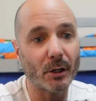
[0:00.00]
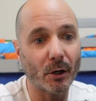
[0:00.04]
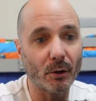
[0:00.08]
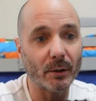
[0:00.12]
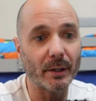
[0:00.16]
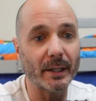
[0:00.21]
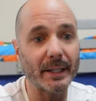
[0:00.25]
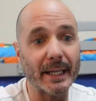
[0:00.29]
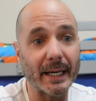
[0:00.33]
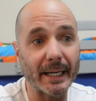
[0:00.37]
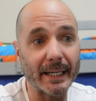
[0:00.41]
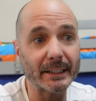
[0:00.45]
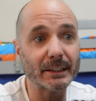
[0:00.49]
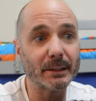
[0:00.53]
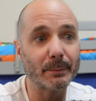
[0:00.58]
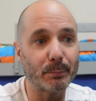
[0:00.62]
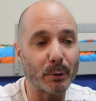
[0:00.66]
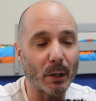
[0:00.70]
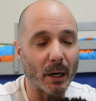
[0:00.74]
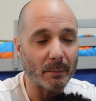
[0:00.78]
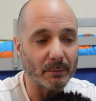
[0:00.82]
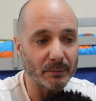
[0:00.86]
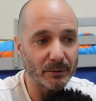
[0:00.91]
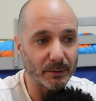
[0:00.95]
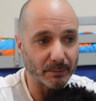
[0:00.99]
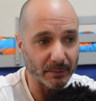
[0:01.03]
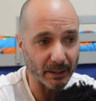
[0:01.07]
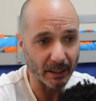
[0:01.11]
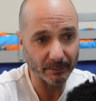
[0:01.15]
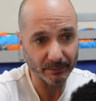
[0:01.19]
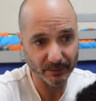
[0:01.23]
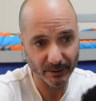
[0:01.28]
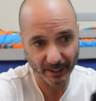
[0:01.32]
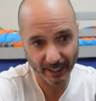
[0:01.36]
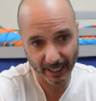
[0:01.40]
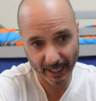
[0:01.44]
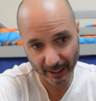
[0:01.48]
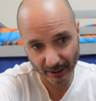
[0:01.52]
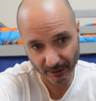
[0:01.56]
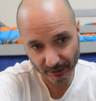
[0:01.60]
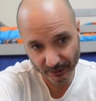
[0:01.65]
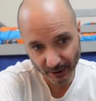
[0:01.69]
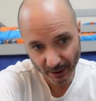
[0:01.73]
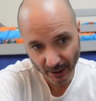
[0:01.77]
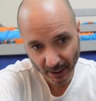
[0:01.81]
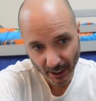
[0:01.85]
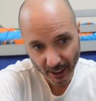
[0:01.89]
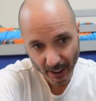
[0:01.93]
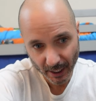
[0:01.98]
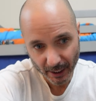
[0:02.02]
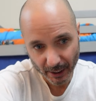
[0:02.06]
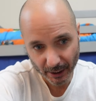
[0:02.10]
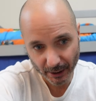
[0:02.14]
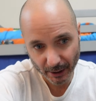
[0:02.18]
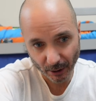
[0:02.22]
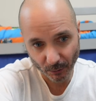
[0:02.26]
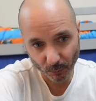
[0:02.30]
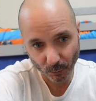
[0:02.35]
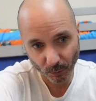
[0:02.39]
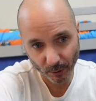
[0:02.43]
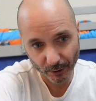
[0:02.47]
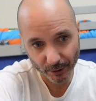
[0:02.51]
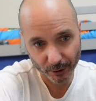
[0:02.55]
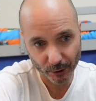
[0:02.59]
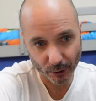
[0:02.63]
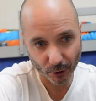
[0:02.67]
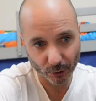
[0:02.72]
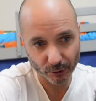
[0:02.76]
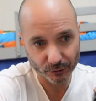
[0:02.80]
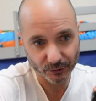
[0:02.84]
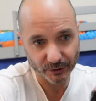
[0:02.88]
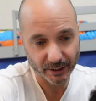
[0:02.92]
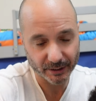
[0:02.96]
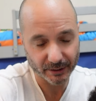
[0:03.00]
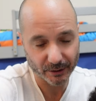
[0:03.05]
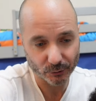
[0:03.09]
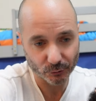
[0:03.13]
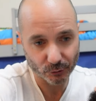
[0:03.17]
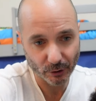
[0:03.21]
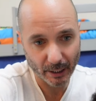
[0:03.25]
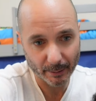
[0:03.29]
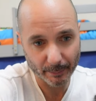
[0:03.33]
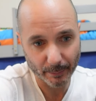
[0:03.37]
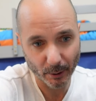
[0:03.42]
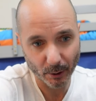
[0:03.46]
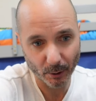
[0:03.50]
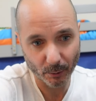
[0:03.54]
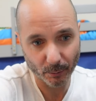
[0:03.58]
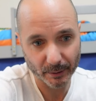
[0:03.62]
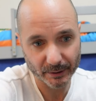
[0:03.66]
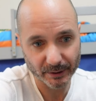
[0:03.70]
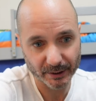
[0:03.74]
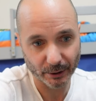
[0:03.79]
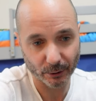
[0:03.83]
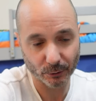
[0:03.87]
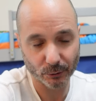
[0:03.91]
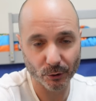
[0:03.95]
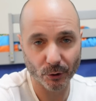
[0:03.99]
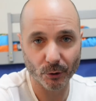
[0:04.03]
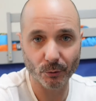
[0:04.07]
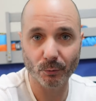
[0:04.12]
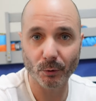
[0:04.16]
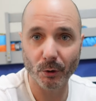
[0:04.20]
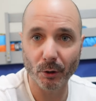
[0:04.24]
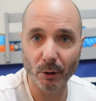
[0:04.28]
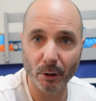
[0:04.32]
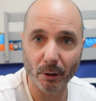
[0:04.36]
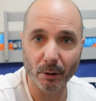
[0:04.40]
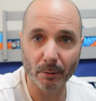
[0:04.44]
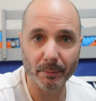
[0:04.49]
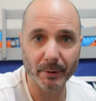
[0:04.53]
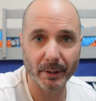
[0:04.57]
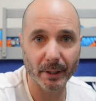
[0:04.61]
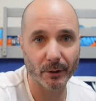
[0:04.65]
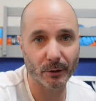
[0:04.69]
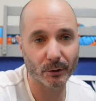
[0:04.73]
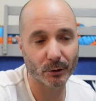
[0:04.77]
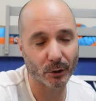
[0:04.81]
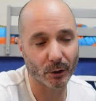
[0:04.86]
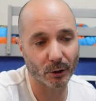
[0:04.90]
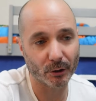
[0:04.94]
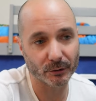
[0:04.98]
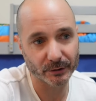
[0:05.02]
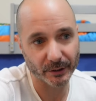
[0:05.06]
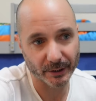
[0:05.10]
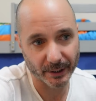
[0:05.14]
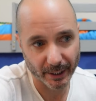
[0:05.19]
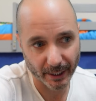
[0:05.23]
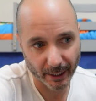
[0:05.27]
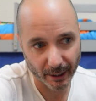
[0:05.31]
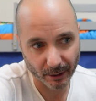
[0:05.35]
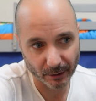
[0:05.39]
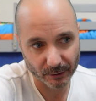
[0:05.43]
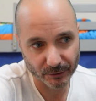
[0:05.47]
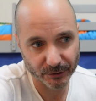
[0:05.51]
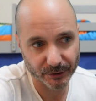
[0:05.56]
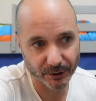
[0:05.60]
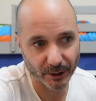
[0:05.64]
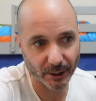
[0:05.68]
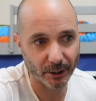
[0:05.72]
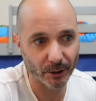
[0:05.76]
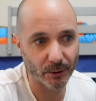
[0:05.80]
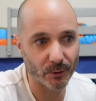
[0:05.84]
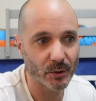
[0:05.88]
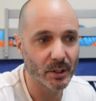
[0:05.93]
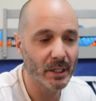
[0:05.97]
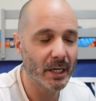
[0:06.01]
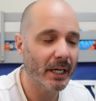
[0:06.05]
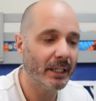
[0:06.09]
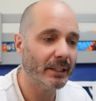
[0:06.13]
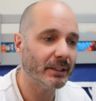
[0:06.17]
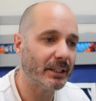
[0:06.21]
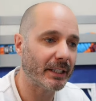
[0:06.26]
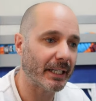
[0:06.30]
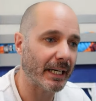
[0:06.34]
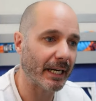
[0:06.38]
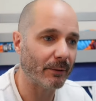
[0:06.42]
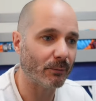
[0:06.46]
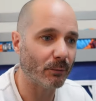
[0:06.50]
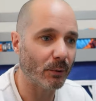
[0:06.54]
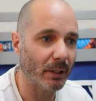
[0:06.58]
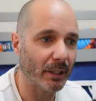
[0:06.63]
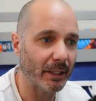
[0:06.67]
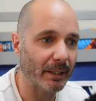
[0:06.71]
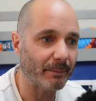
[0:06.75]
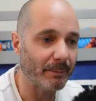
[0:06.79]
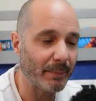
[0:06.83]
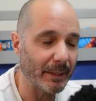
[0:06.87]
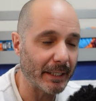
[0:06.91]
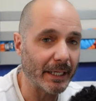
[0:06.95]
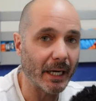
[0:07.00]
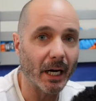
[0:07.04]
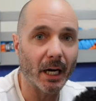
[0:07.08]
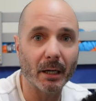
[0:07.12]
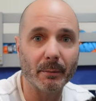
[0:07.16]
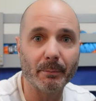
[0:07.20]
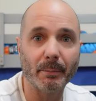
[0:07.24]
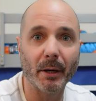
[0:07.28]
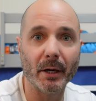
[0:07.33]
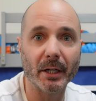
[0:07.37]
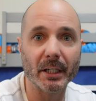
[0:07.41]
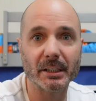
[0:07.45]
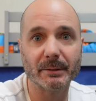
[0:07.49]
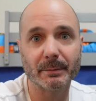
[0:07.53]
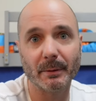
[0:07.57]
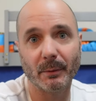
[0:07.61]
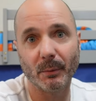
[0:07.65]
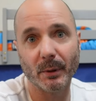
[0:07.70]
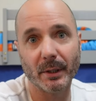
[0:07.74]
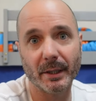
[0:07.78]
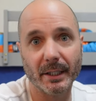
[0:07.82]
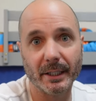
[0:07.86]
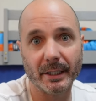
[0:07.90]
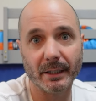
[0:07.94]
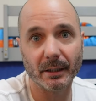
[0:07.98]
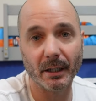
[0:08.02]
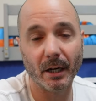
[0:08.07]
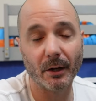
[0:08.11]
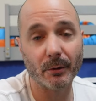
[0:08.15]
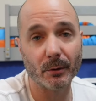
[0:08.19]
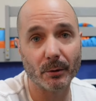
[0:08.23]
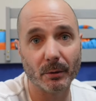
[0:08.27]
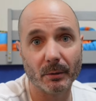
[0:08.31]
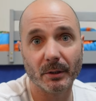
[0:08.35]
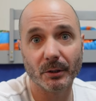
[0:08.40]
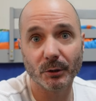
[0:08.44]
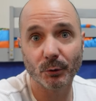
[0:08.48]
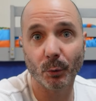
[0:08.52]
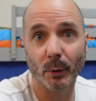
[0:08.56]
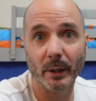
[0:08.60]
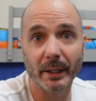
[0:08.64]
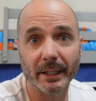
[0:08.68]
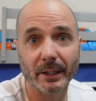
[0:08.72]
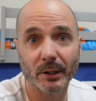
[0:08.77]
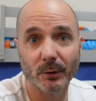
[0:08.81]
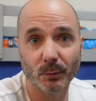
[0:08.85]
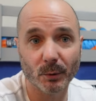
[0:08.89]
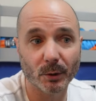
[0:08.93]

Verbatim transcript: Currently, that is a problem sometimes in the house. You know, one of the girls gets in trouble, we send her to the room, the other girl's in there, so she can't really be on punishment with the other yeah. twin in the